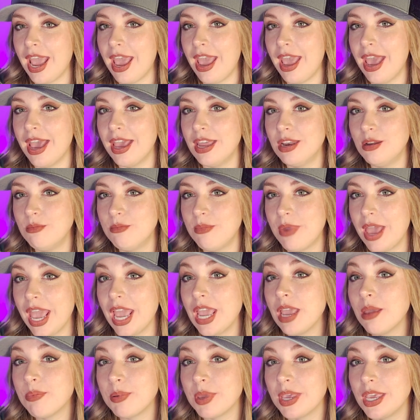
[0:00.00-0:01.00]
And
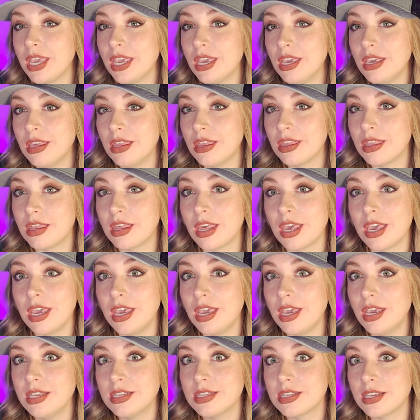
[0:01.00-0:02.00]
maybe
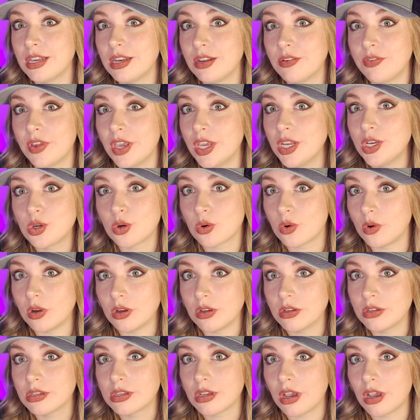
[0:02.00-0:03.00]
these individuals